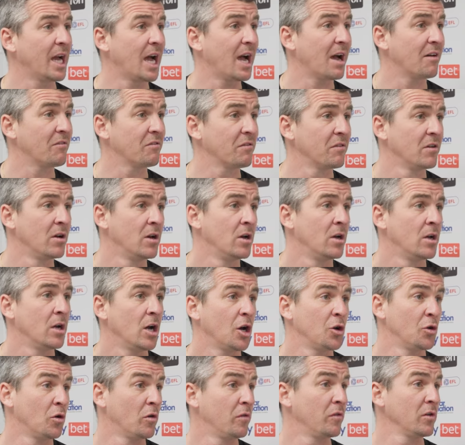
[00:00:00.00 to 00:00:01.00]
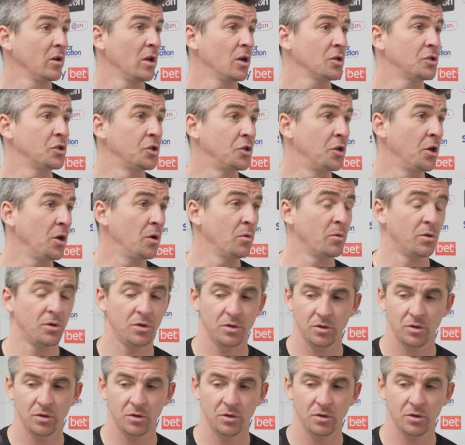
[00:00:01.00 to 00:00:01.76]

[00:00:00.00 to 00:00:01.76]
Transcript: have an awful lot to do.